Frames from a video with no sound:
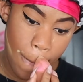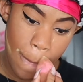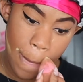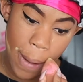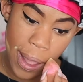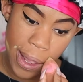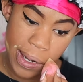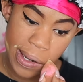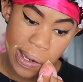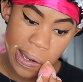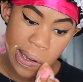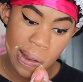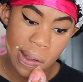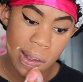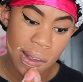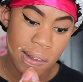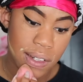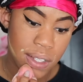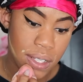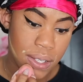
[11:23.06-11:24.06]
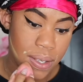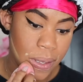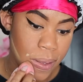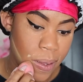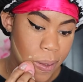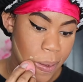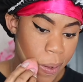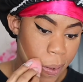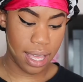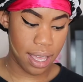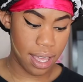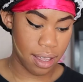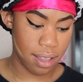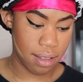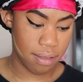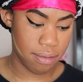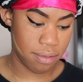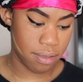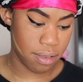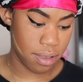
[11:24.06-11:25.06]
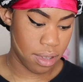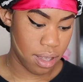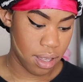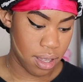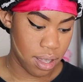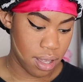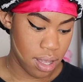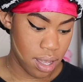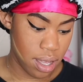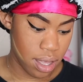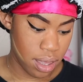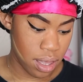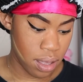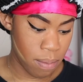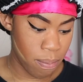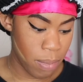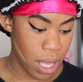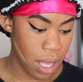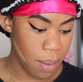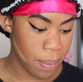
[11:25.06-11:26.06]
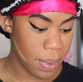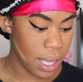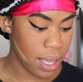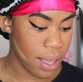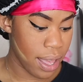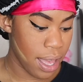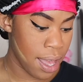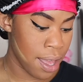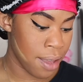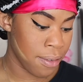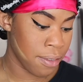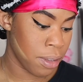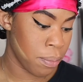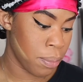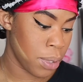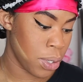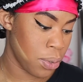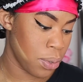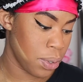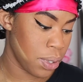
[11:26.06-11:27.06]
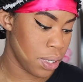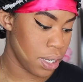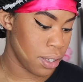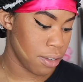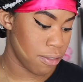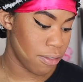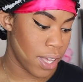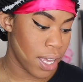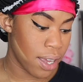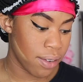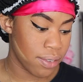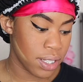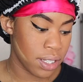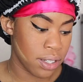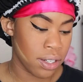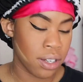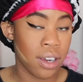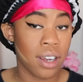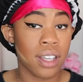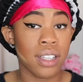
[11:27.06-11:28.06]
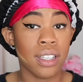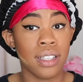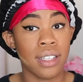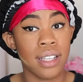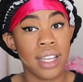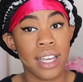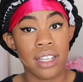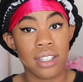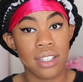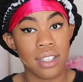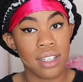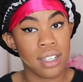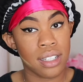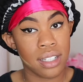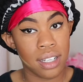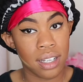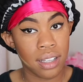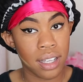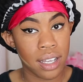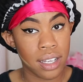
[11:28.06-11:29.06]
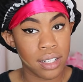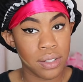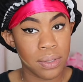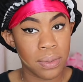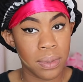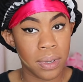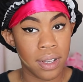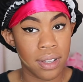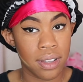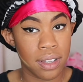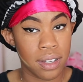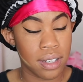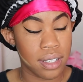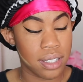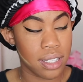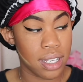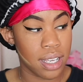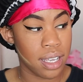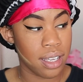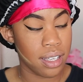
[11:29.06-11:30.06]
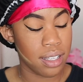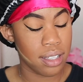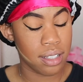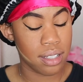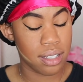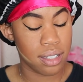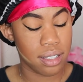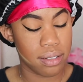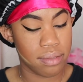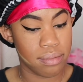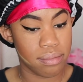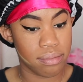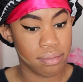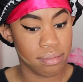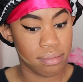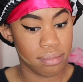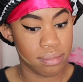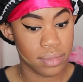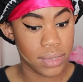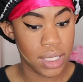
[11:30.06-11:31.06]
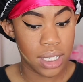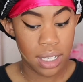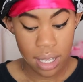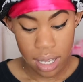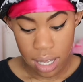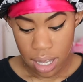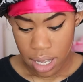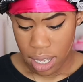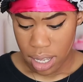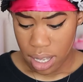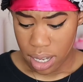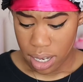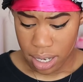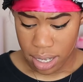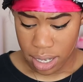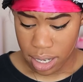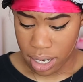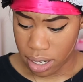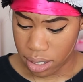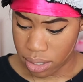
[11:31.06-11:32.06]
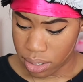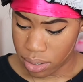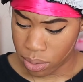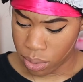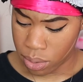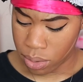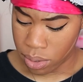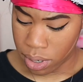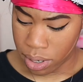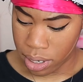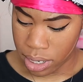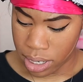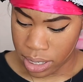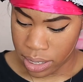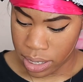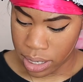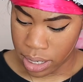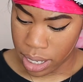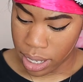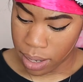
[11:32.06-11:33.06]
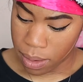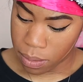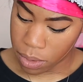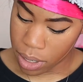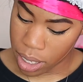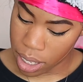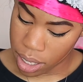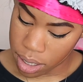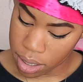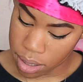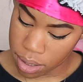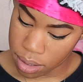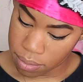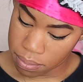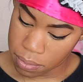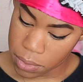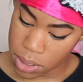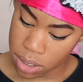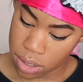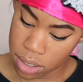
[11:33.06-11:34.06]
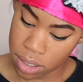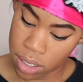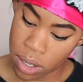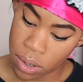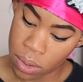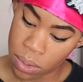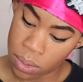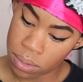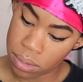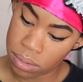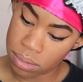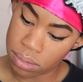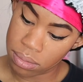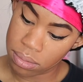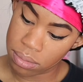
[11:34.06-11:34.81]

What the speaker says: I did not. I have the Poppy and Ivy Beauty 5D Darling Lashes. They're like $2 at the hair store. And then I've got Sloan.